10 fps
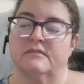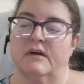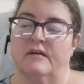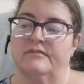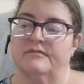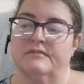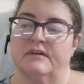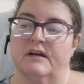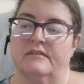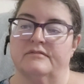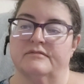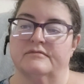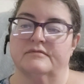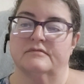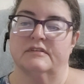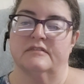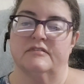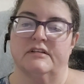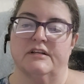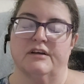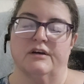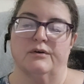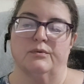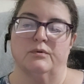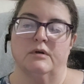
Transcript: I've given it a go.